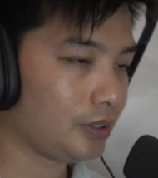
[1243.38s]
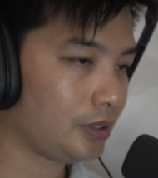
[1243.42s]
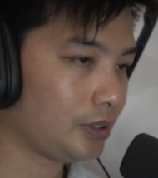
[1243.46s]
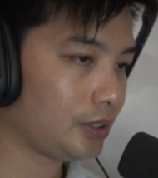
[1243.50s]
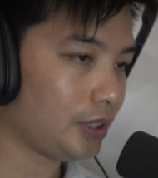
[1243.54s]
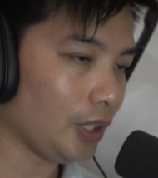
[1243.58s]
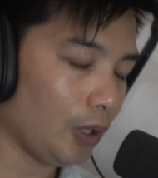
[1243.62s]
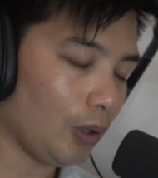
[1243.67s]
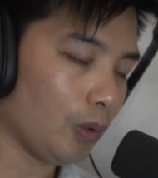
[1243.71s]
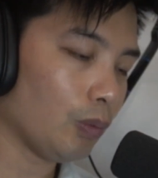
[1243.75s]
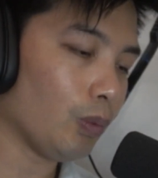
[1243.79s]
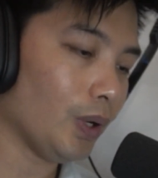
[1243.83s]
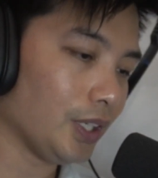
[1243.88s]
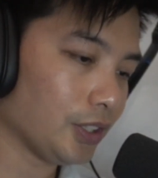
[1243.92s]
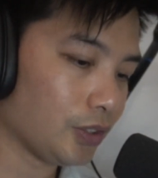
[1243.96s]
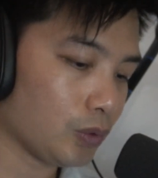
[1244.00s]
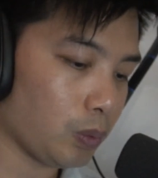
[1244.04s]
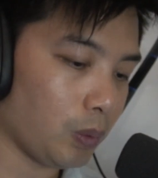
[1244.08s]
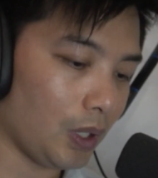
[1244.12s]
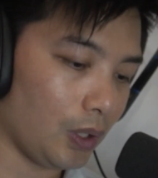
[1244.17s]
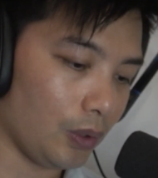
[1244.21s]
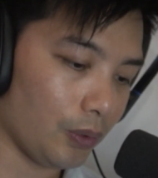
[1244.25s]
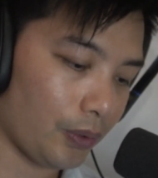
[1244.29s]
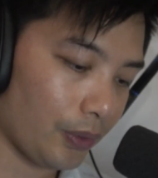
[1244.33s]
go a
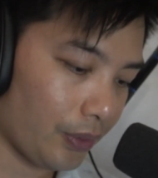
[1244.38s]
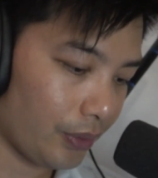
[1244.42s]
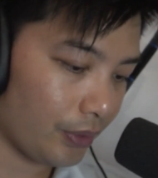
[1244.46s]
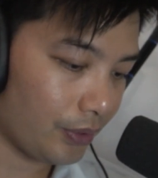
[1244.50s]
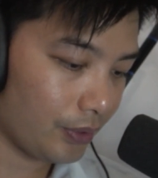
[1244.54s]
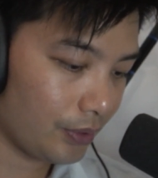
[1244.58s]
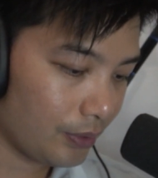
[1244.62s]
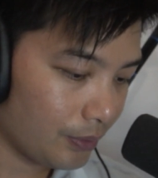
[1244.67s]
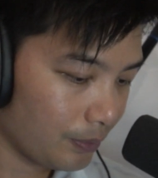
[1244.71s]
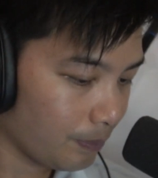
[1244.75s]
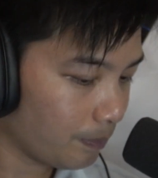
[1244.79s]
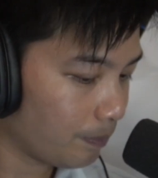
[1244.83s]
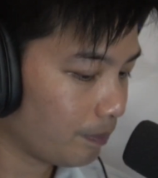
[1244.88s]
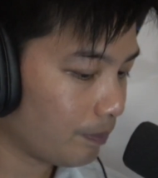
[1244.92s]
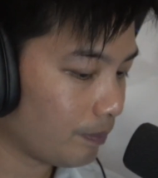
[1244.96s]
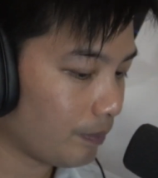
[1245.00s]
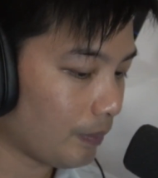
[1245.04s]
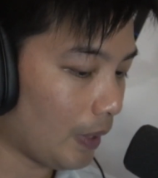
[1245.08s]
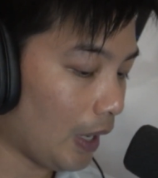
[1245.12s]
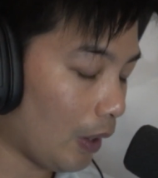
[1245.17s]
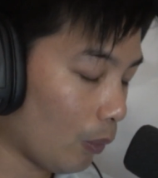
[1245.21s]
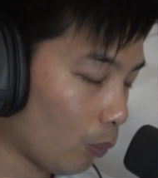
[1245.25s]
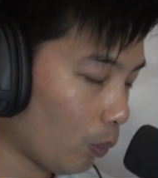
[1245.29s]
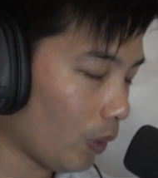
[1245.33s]
1/12.
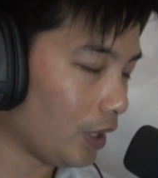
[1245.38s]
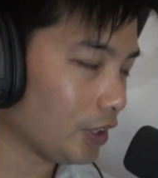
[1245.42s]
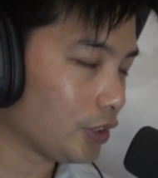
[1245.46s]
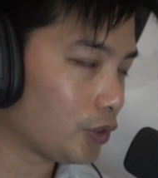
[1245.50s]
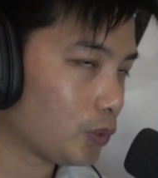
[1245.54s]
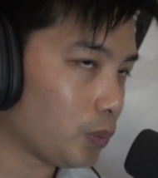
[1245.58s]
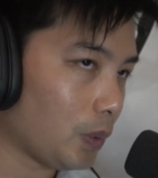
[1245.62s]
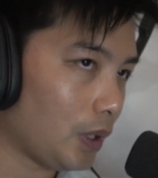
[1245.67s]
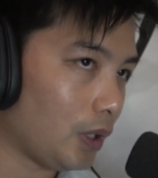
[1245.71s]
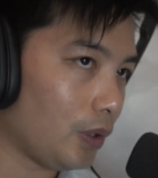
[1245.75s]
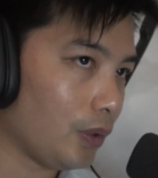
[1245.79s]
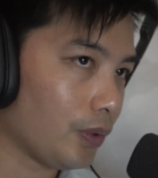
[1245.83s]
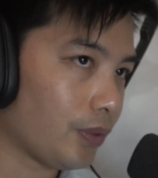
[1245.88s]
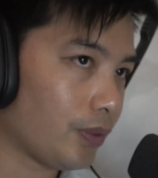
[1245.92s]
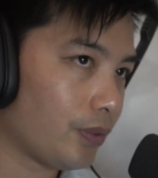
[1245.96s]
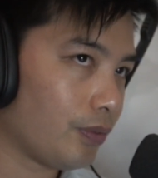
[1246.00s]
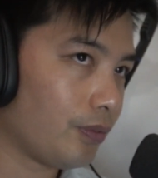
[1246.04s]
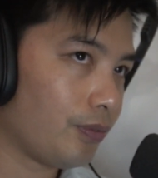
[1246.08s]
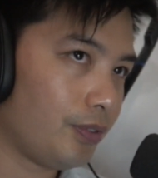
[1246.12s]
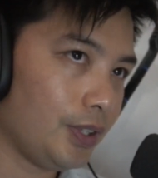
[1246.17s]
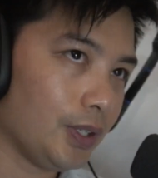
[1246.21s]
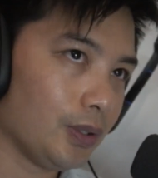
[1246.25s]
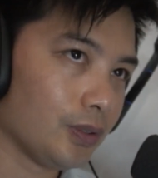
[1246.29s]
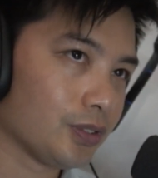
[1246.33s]
A 1/12
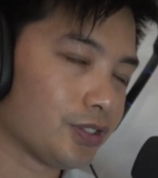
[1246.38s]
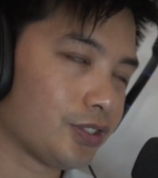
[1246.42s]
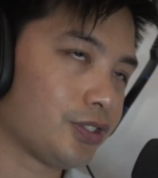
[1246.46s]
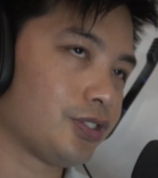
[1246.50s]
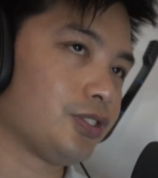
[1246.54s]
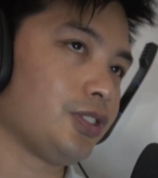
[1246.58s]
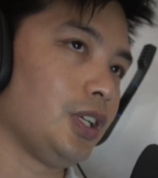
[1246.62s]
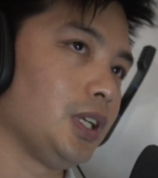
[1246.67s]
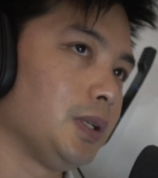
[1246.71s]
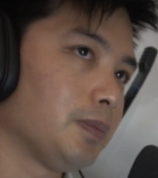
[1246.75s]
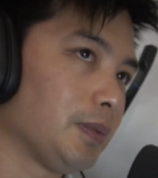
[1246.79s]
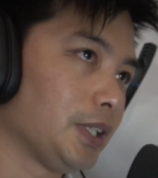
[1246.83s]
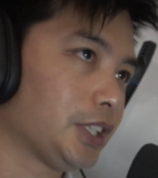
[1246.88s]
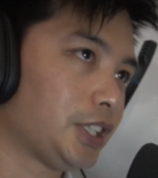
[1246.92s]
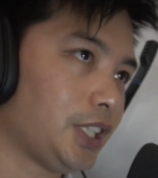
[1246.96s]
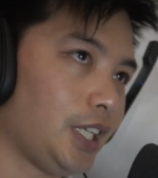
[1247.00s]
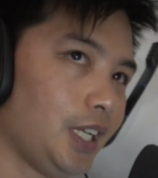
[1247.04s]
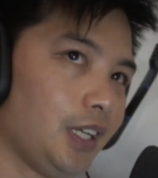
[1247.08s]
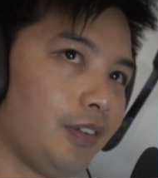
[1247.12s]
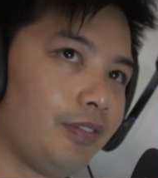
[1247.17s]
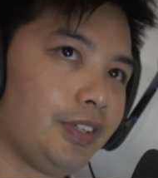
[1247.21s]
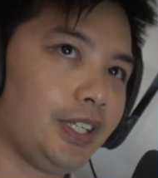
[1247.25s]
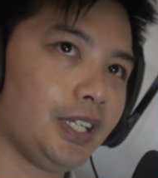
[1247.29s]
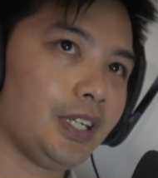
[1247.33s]
feels so much
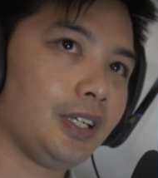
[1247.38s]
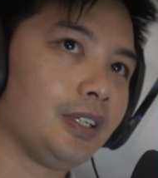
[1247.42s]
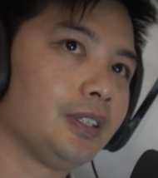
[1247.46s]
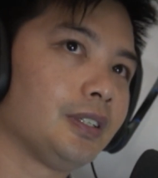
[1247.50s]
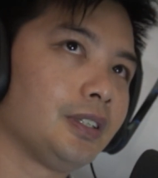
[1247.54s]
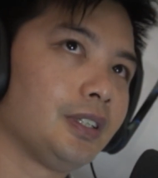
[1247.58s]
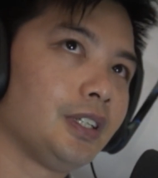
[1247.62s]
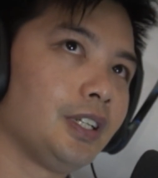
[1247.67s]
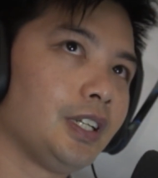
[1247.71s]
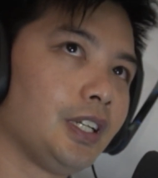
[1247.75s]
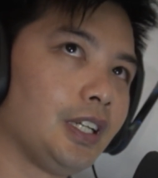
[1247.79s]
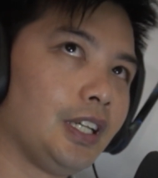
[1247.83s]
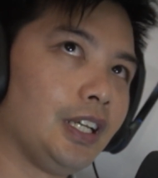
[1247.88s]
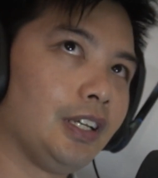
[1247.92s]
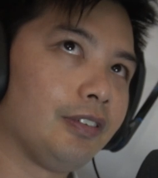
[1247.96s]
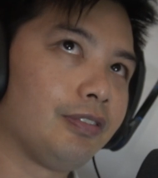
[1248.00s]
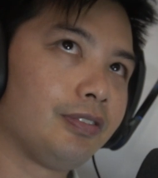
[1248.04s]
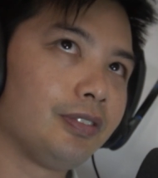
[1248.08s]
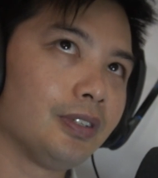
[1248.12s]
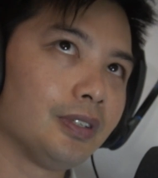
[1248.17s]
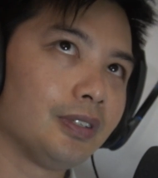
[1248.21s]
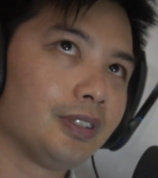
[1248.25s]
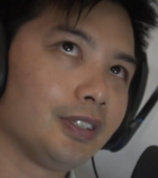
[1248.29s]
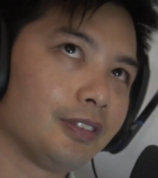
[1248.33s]
heavier.
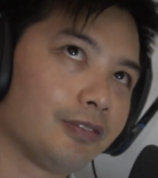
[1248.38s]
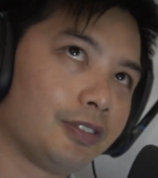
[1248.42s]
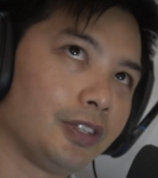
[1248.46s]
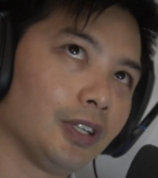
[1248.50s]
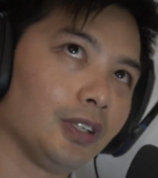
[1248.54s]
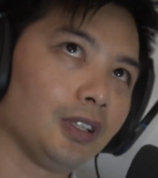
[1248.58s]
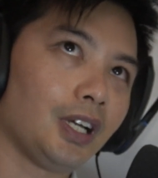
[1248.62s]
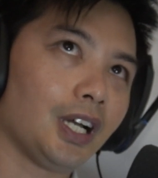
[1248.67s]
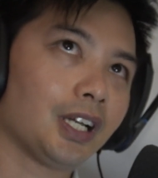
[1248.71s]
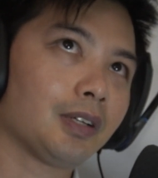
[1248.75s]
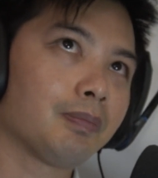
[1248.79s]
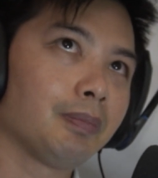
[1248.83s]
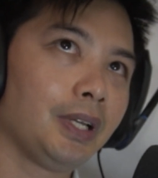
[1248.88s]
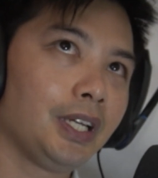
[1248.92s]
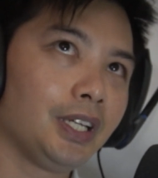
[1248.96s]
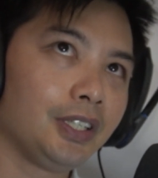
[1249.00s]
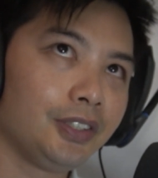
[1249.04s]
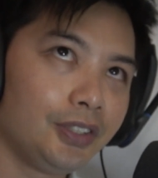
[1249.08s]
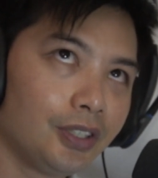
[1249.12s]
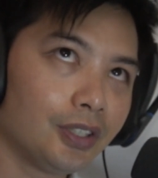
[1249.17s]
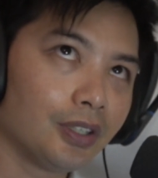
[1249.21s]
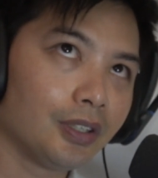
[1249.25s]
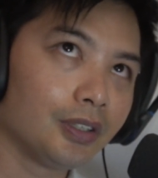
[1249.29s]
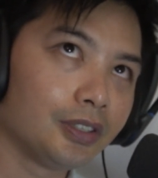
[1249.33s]
If you're like me
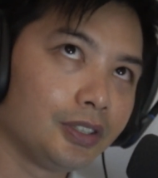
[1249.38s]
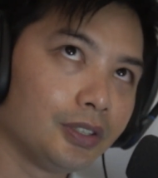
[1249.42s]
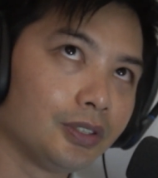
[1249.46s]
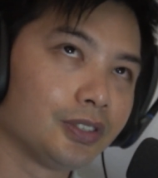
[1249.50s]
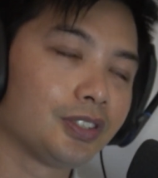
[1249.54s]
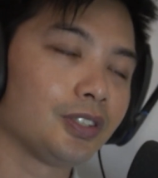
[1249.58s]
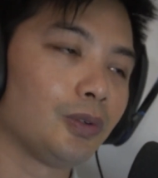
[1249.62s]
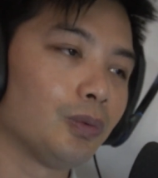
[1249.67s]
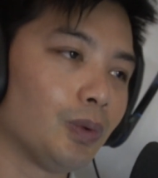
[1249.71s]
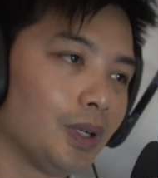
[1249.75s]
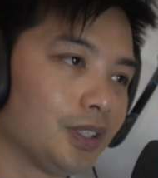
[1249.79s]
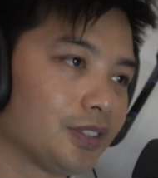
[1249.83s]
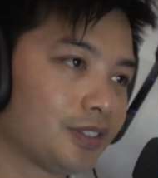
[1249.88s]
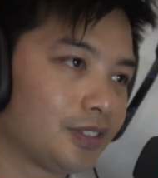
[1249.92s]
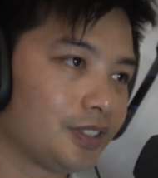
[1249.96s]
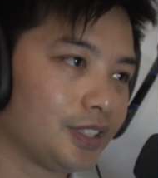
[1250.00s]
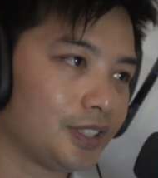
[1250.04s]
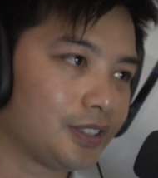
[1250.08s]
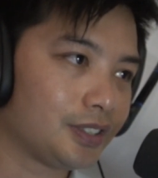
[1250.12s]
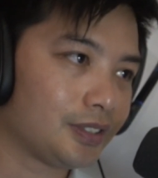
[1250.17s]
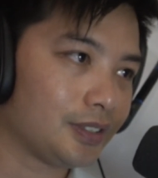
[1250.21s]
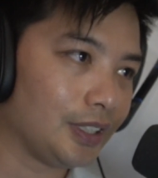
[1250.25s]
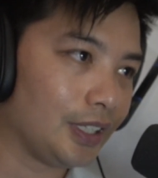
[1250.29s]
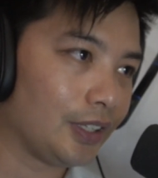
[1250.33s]
and you're using
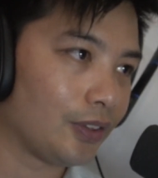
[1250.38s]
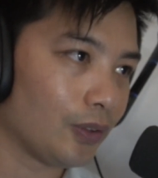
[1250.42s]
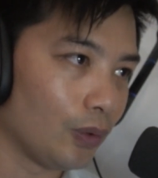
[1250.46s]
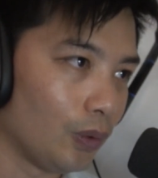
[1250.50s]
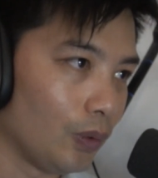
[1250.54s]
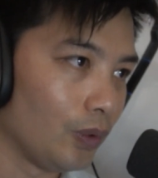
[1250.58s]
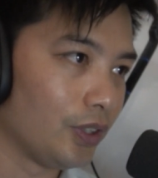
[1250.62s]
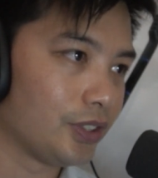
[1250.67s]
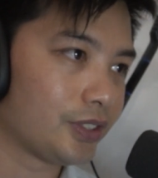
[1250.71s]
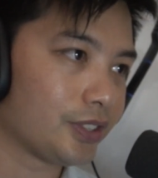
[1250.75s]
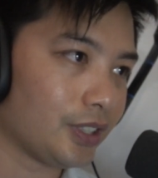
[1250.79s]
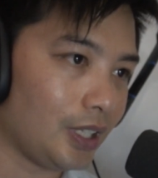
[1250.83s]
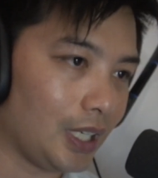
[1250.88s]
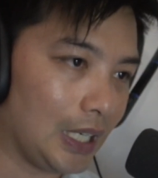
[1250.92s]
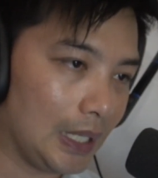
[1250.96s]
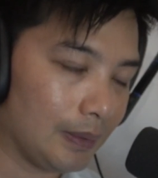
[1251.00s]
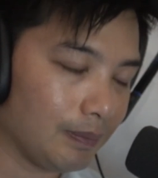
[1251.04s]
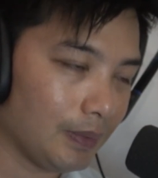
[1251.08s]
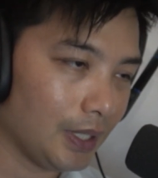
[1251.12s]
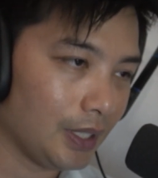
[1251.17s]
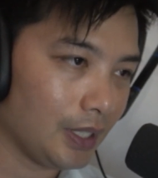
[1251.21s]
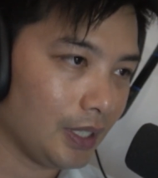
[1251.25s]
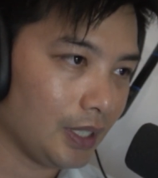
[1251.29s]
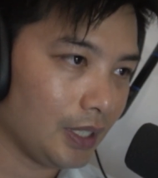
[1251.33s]
1/16 all the time,